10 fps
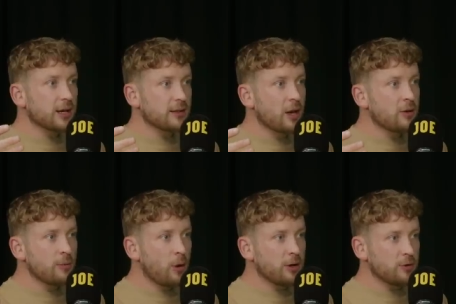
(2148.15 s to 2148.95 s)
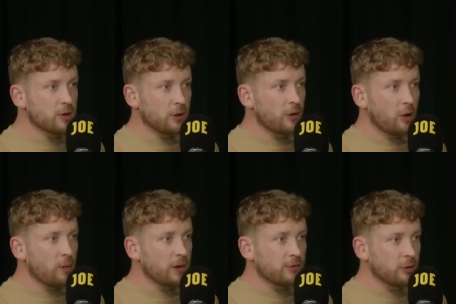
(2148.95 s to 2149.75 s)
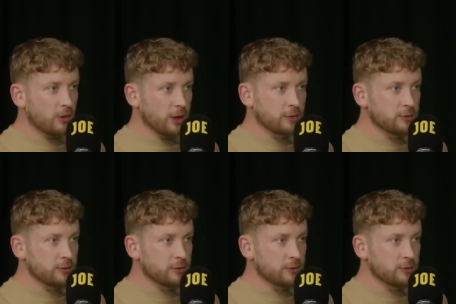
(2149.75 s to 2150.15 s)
like the only one who's gone the whole way through, right?